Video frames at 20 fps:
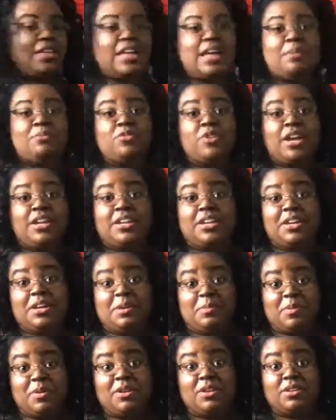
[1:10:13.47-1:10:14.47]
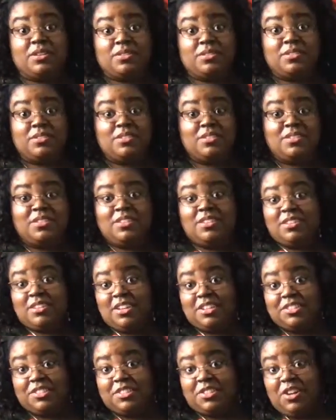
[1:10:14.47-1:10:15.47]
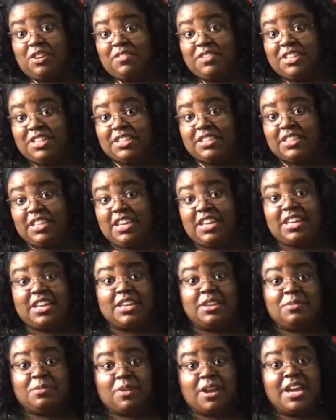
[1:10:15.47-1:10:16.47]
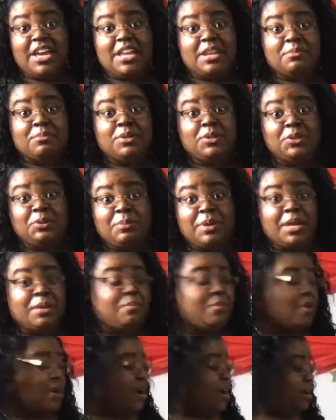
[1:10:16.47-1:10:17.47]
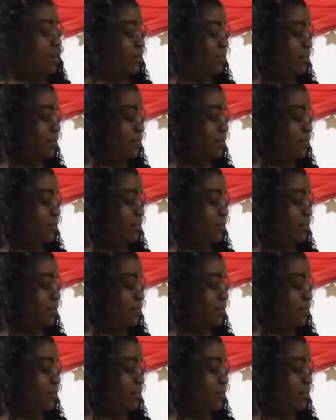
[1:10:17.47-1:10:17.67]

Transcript: I'm trying to help her because she over here thinking red and blue make brown.